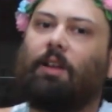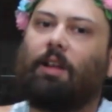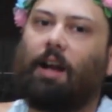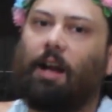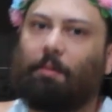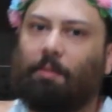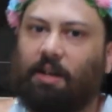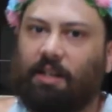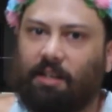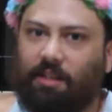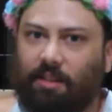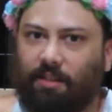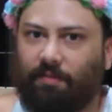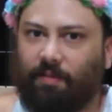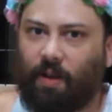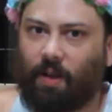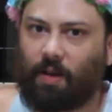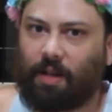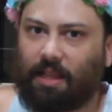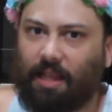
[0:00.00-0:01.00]
I'm on to the
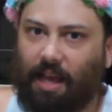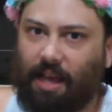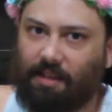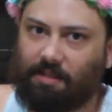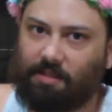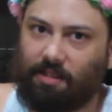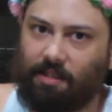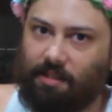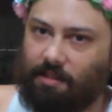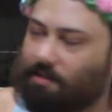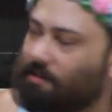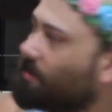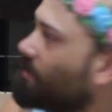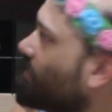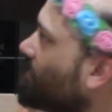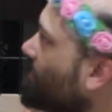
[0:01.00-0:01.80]
very lasties.